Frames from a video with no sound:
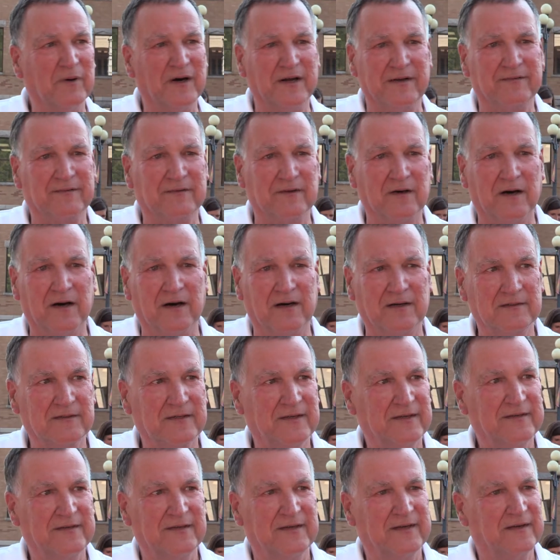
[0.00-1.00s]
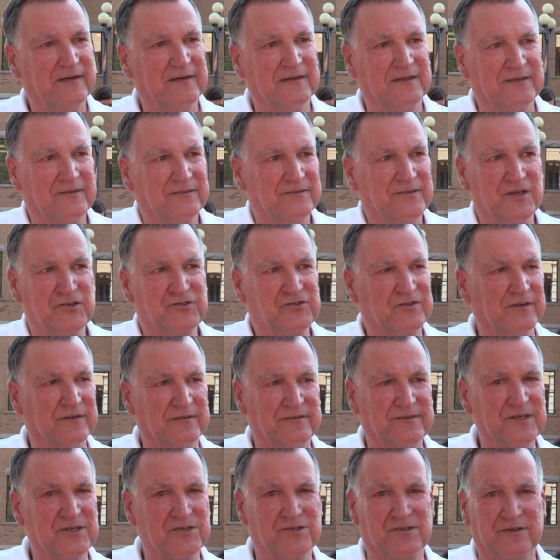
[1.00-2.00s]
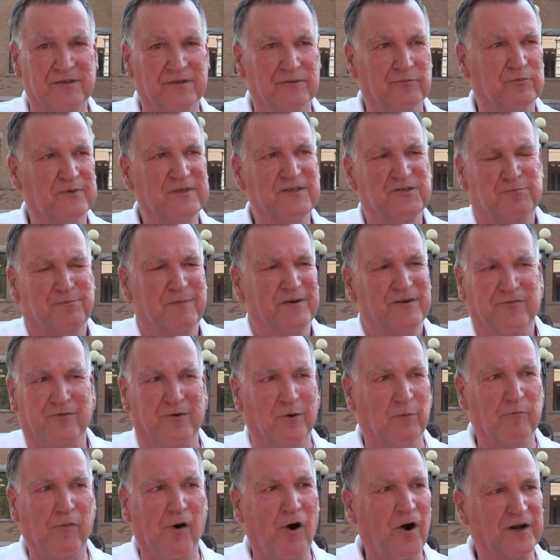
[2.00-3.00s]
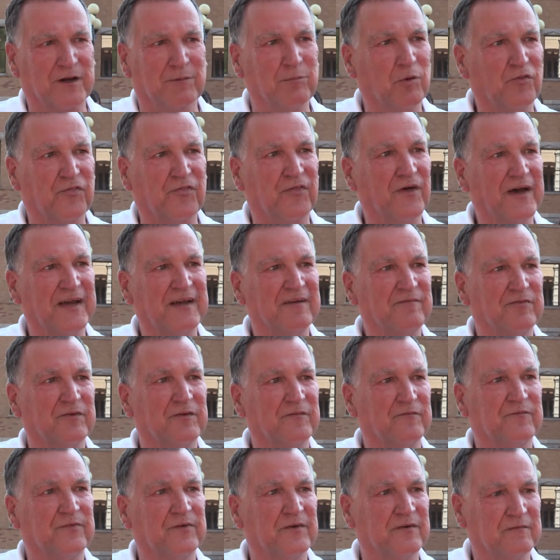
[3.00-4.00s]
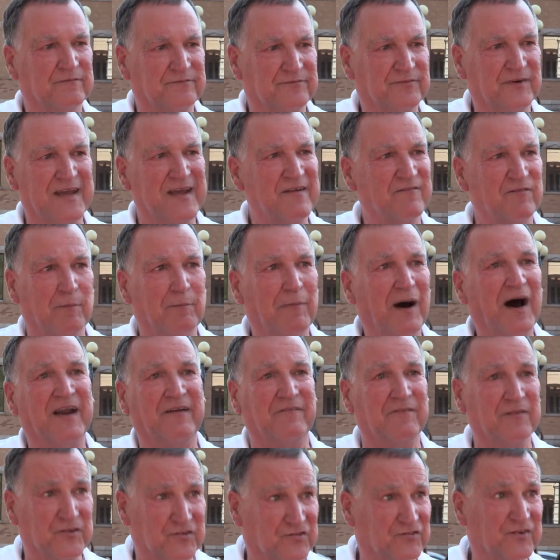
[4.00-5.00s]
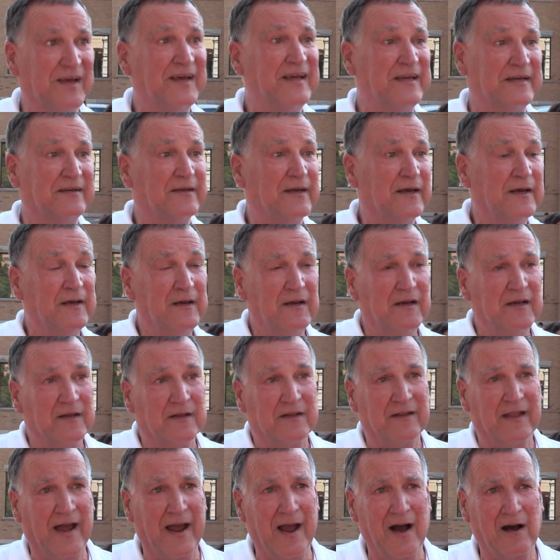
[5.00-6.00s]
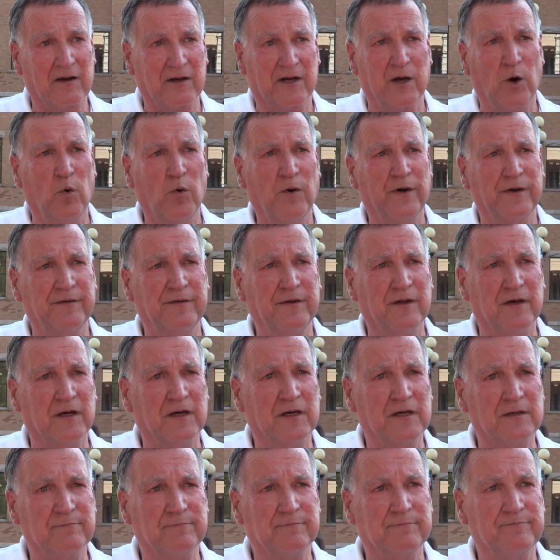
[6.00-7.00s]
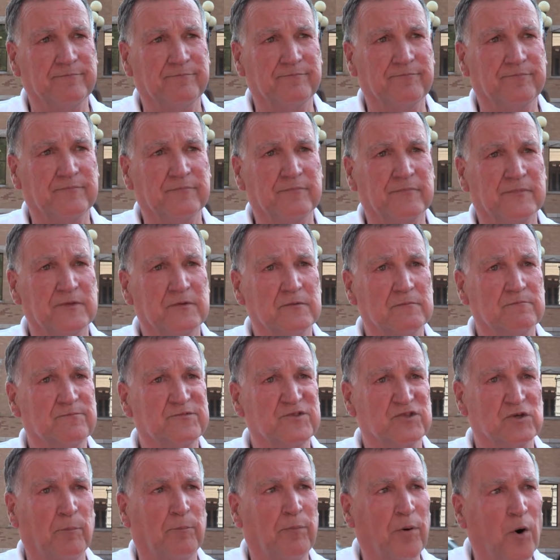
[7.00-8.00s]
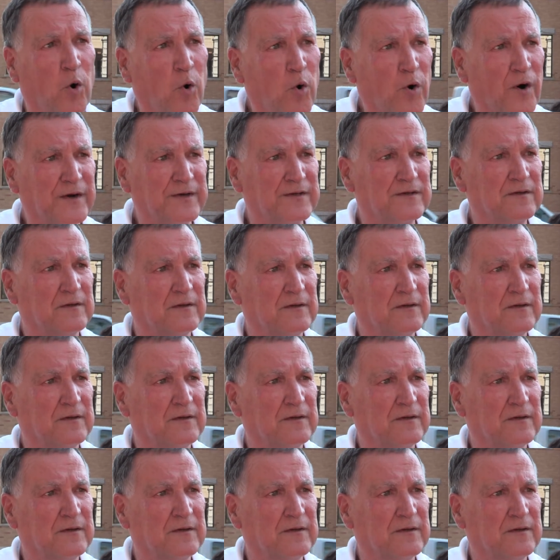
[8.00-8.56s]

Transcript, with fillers: But uh, just, to, just to, it's been a remarkable thing for, for, for everybody in the state outgoing uh, support